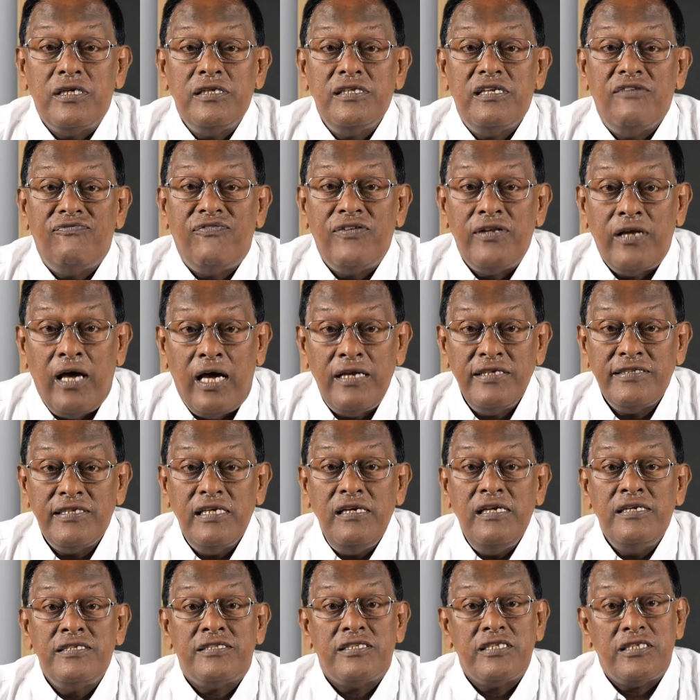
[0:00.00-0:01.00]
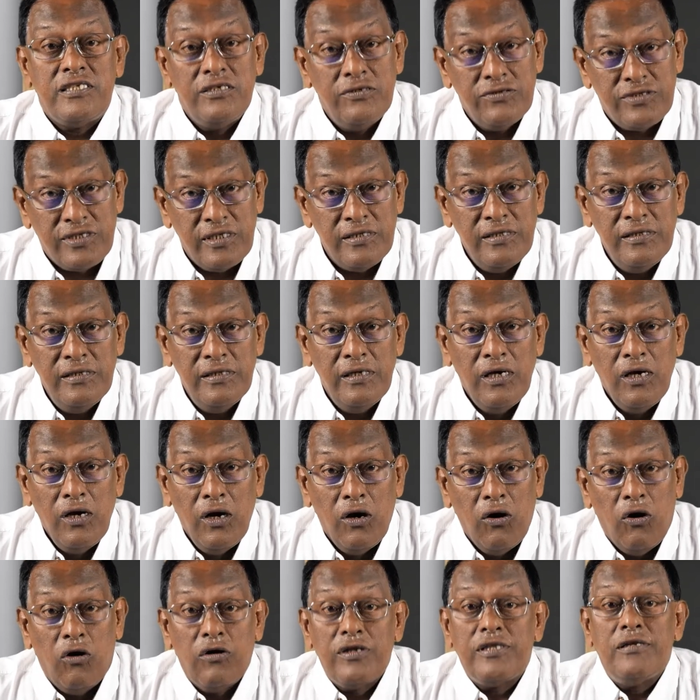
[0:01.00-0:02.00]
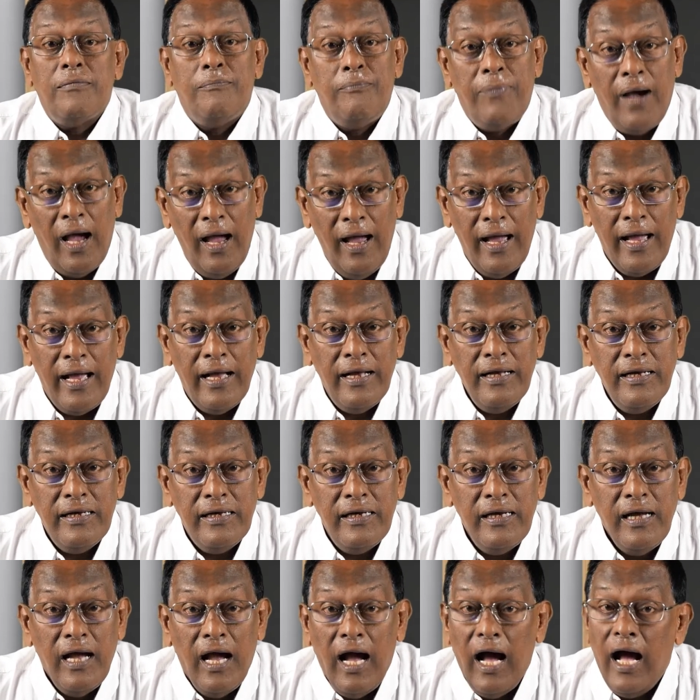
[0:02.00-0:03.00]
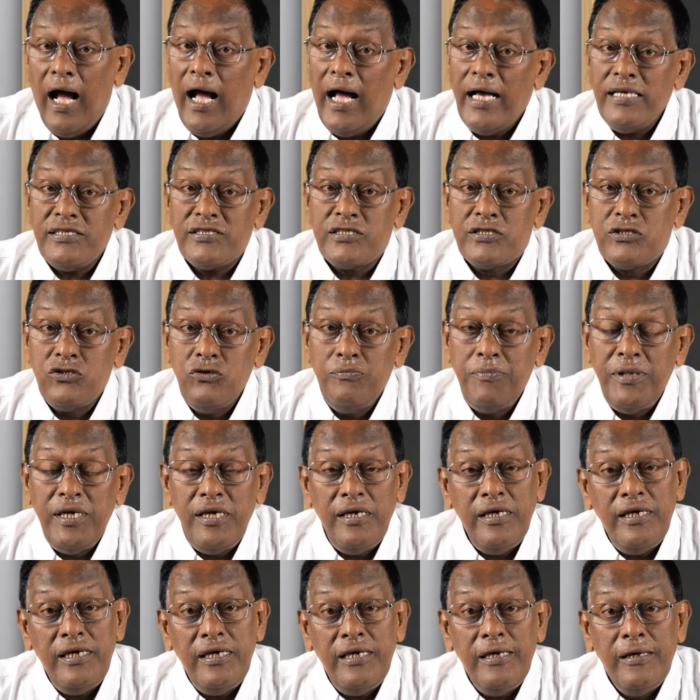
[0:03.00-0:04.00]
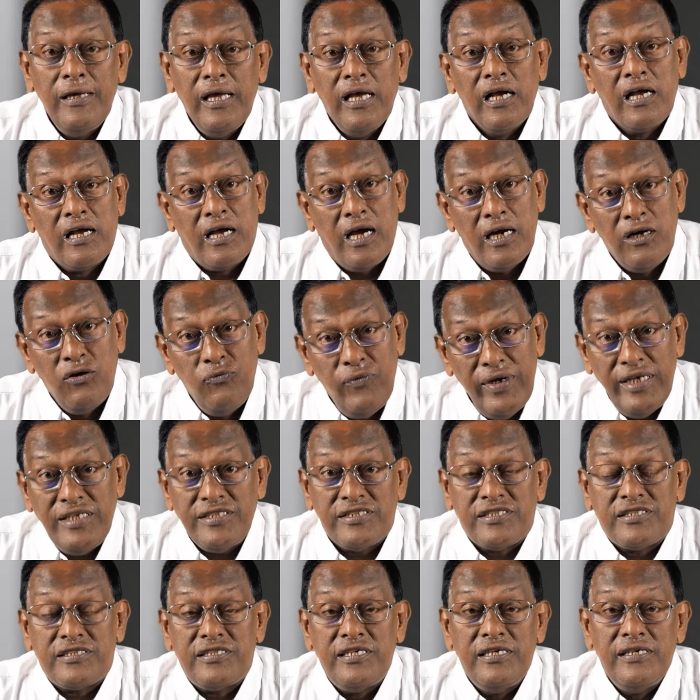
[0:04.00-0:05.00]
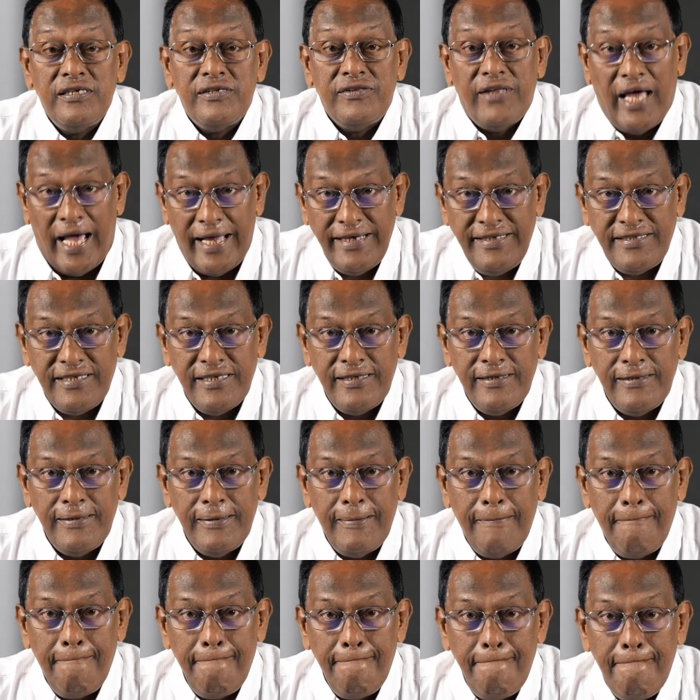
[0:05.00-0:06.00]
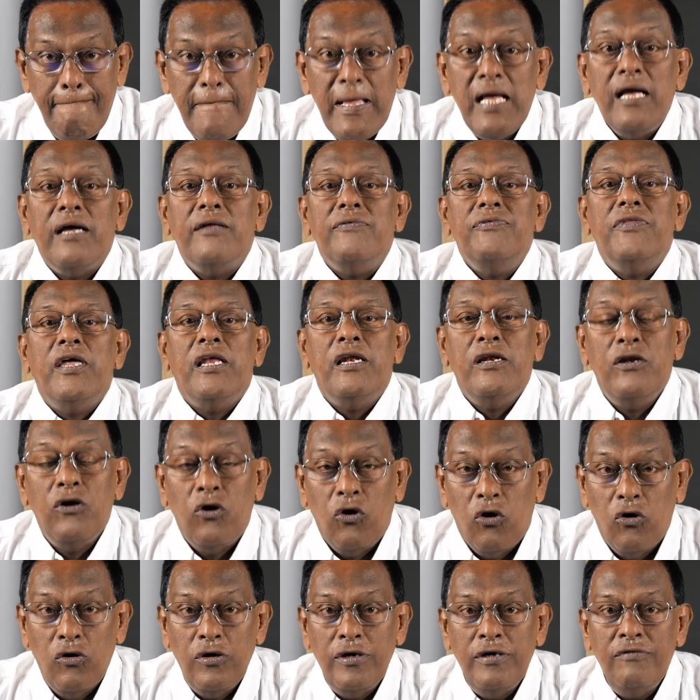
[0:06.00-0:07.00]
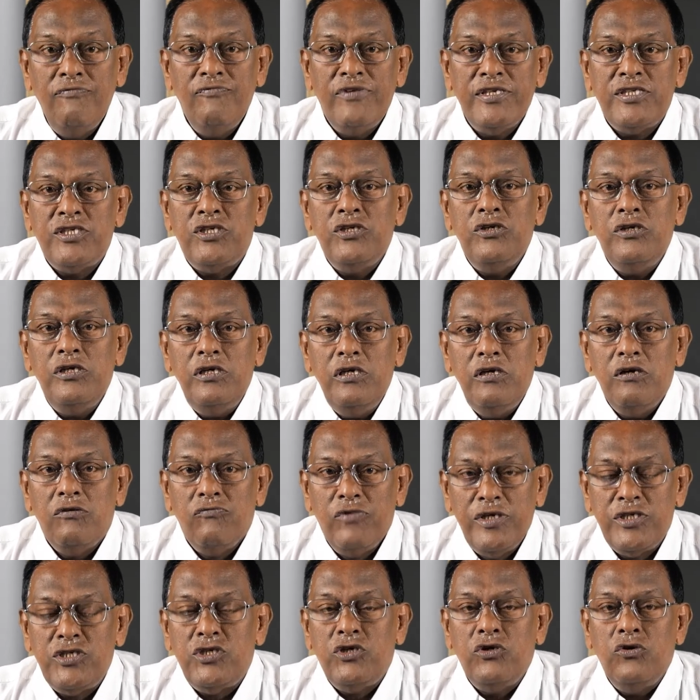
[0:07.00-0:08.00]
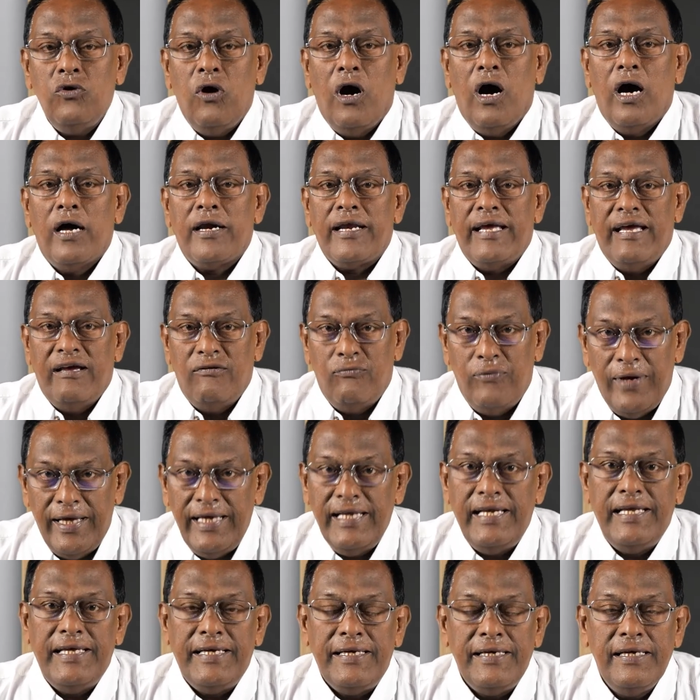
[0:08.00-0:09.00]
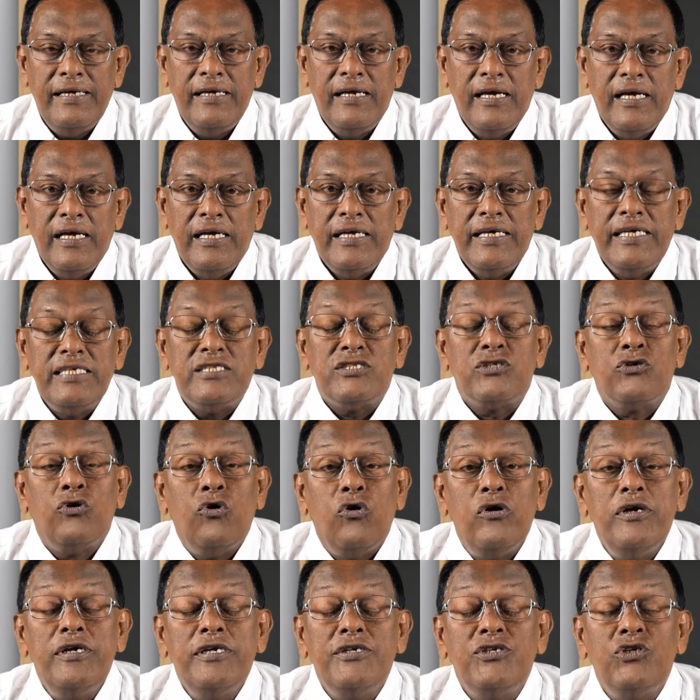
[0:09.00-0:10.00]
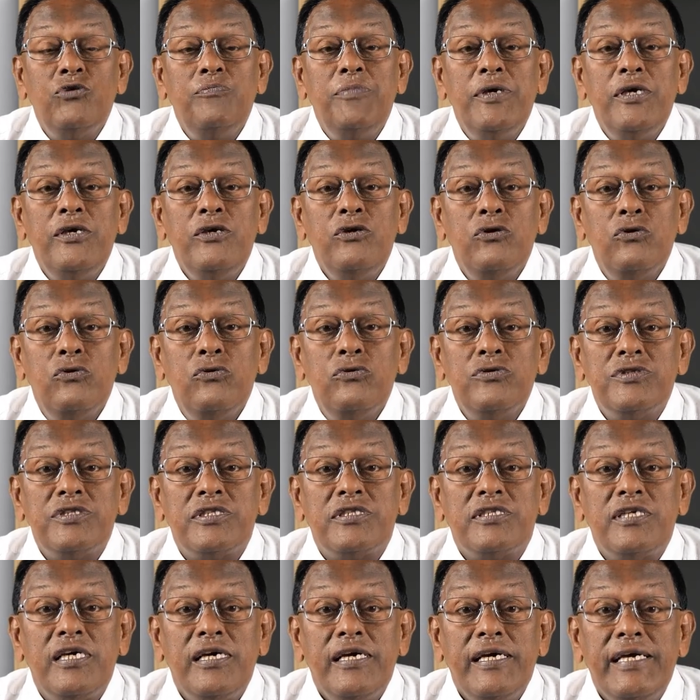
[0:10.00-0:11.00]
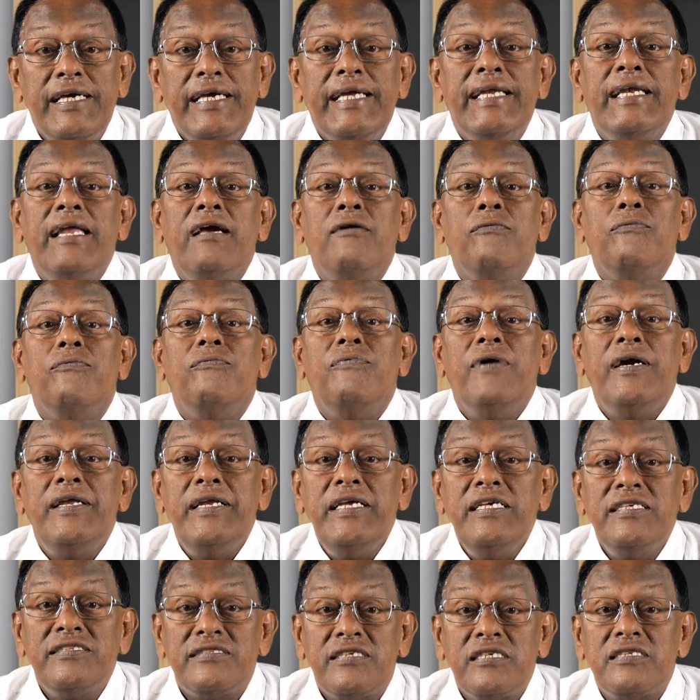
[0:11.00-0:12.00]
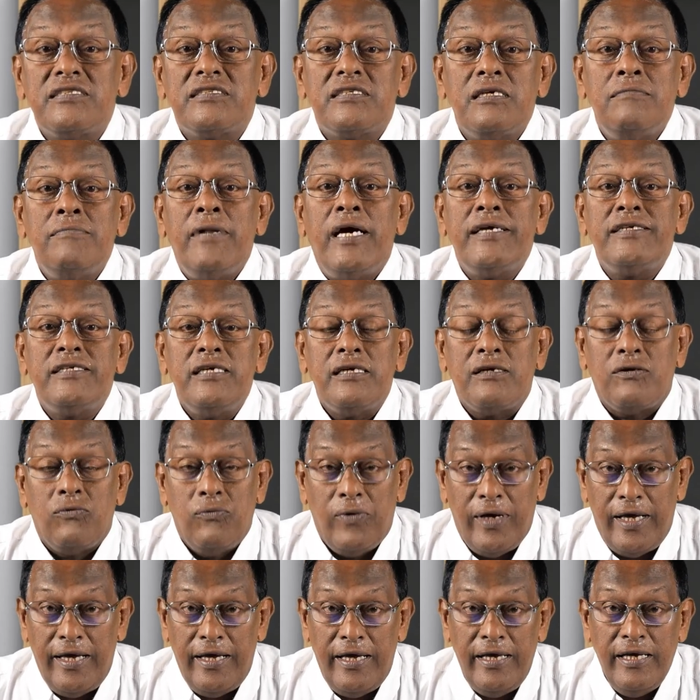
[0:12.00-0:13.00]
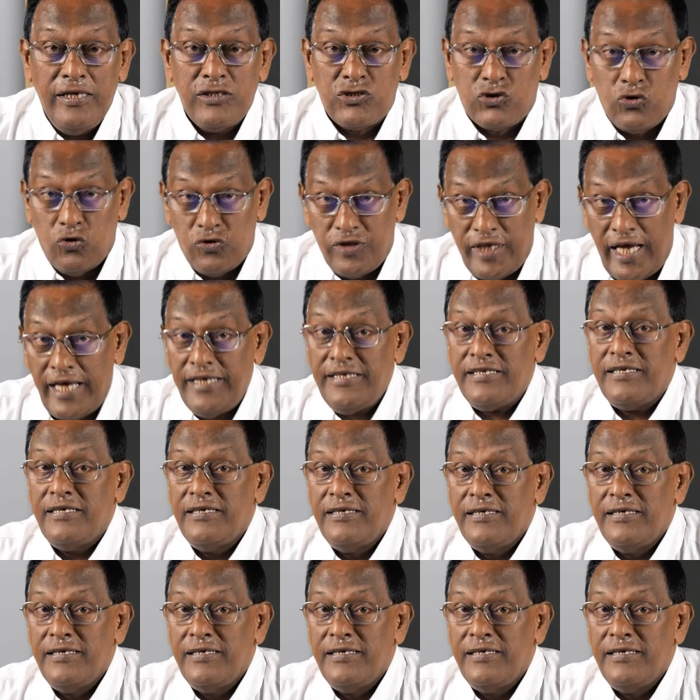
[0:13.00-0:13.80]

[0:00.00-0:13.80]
financial institution or the bank has to be convinced that the loan which you are availing is going to be used in a very systematic way, so that